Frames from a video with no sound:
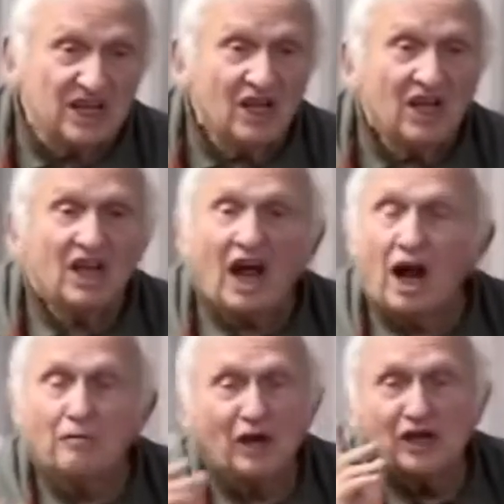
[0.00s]
allows Our
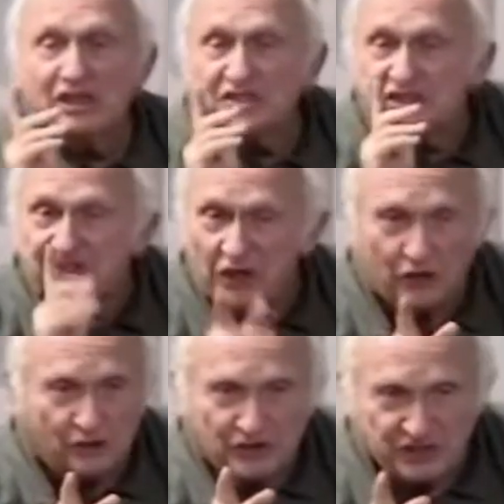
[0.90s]
outside the the
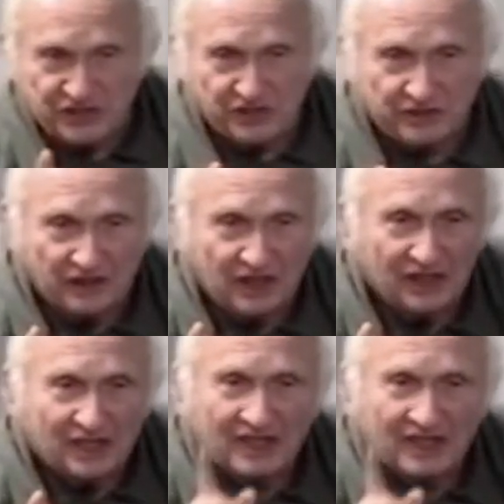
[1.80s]
immediate region?